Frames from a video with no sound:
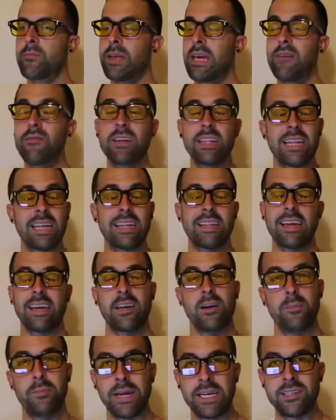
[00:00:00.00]
even
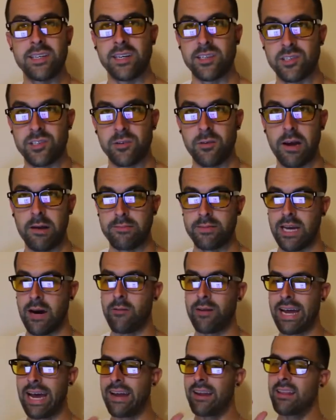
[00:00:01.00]
like your basic scripts, I
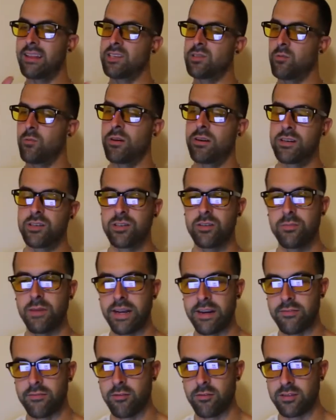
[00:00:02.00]
would add at least 1 or 2
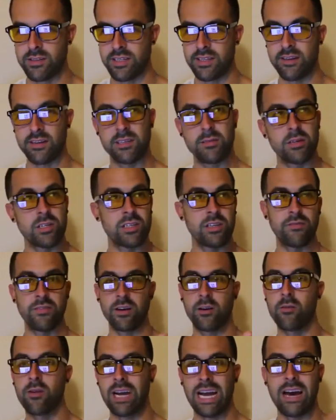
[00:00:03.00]
metaphors in there, especially if
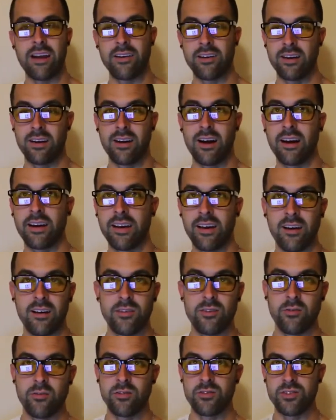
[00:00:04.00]
you're going out and you're knocking
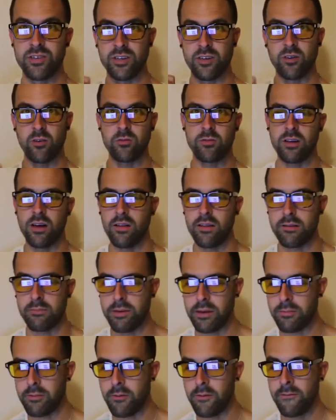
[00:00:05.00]
on doors or you're cold calling
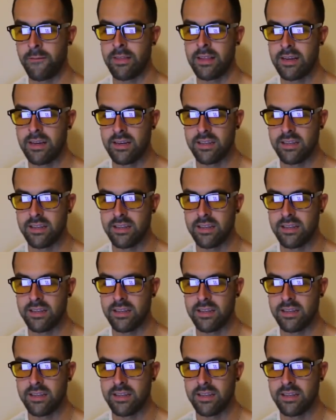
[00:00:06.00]
people.